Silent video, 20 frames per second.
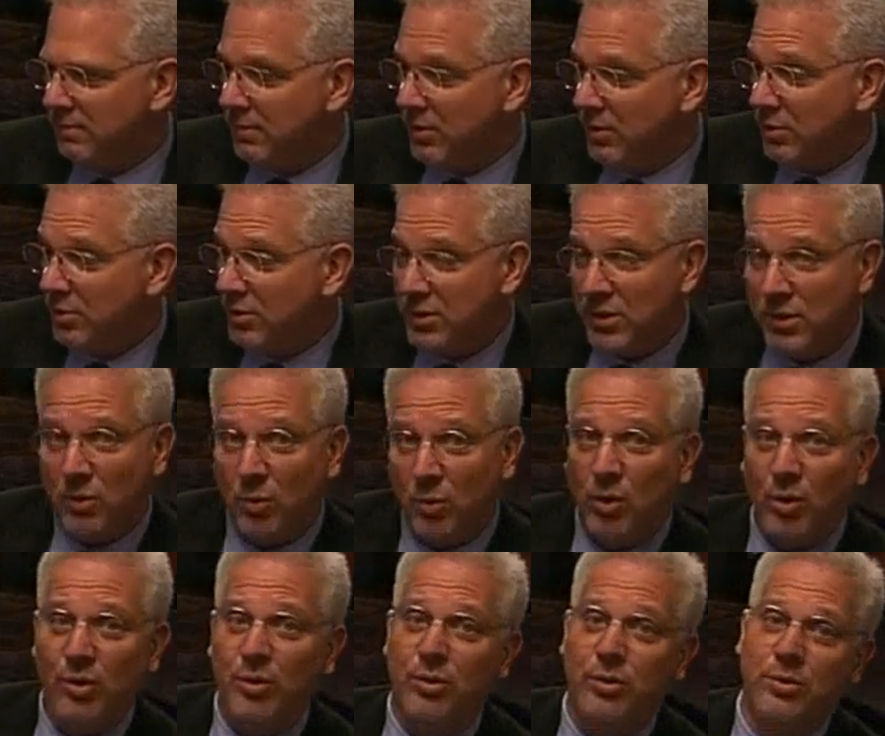news in the
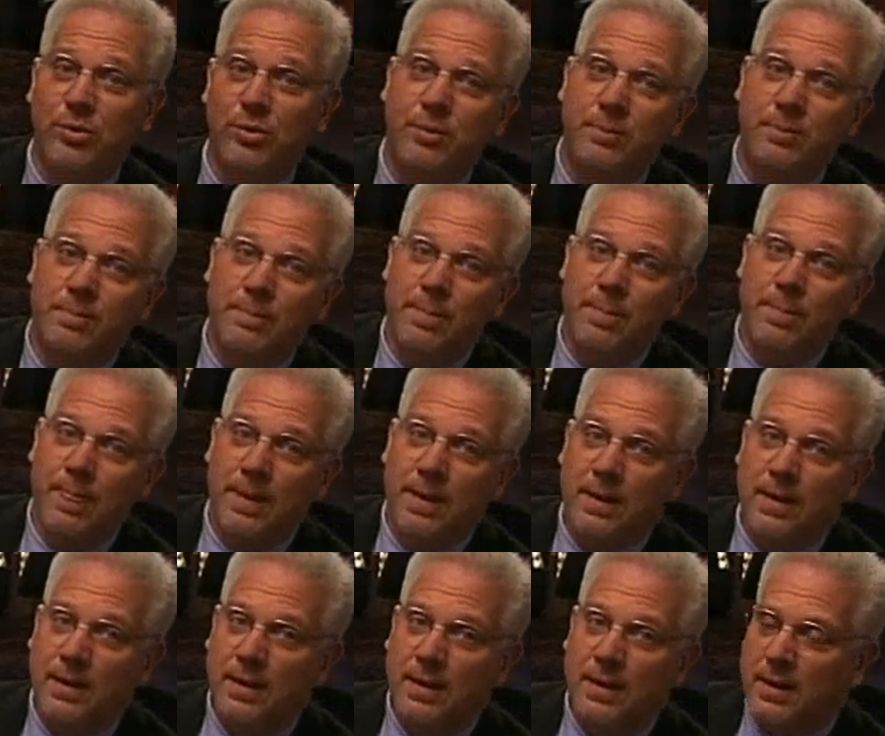world.
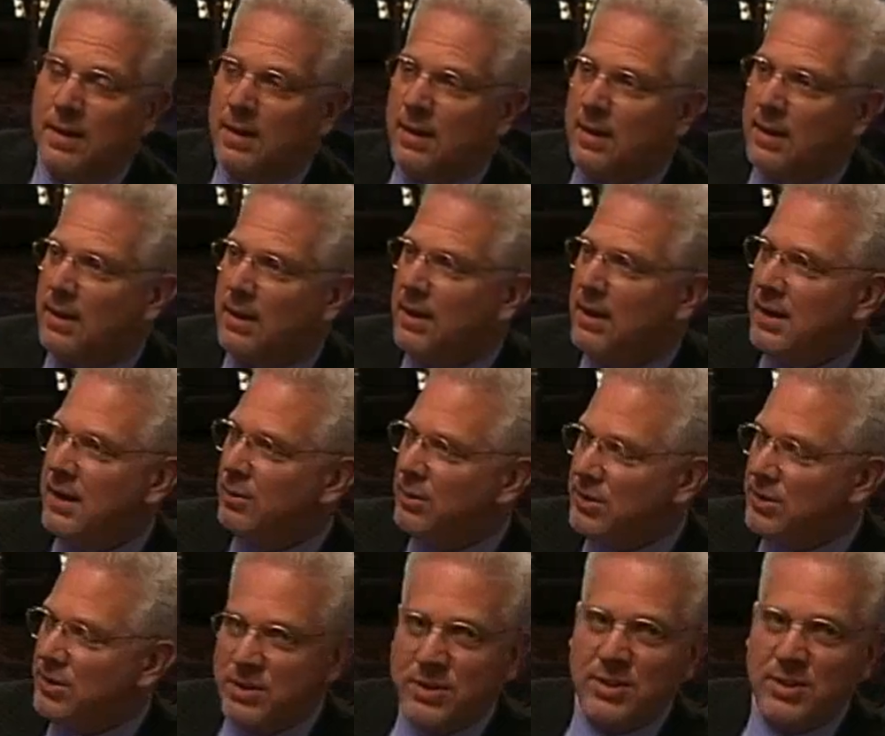It was